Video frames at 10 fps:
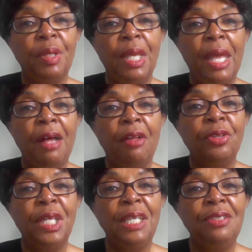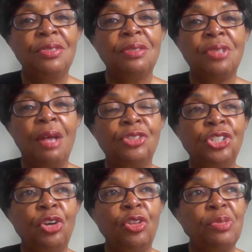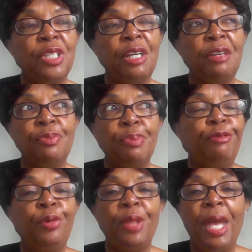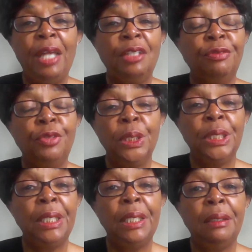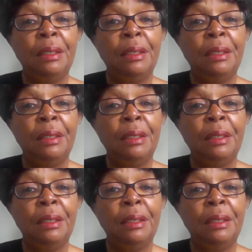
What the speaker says: health needs show themselves before the age of 14.